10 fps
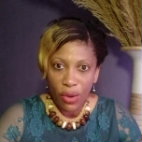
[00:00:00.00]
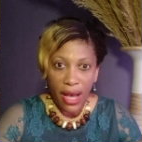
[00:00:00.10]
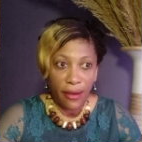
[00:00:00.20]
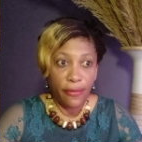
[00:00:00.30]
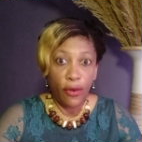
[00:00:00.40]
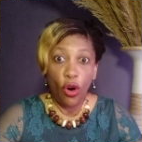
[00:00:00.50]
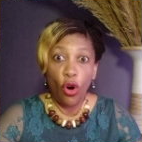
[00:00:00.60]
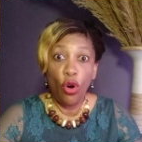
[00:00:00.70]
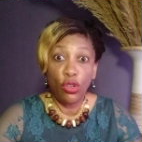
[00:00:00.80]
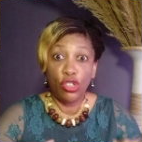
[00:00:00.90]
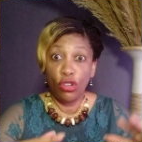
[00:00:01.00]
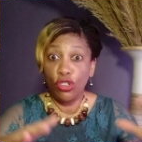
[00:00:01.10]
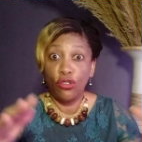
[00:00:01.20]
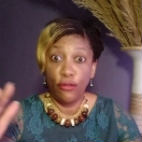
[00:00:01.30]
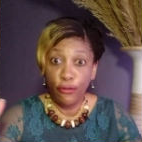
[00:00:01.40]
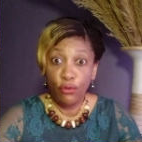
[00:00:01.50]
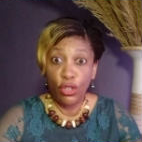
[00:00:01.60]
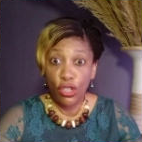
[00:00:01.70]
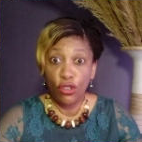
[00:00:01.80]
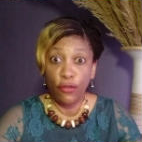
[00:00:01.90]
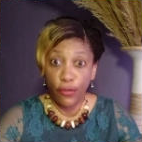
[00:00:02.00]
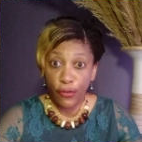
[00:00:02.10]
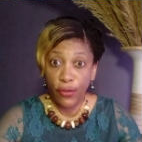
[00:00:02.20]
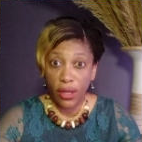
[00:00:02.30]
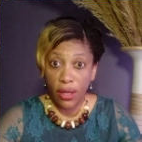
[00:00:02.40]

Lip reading: you have all sorts of food stuff,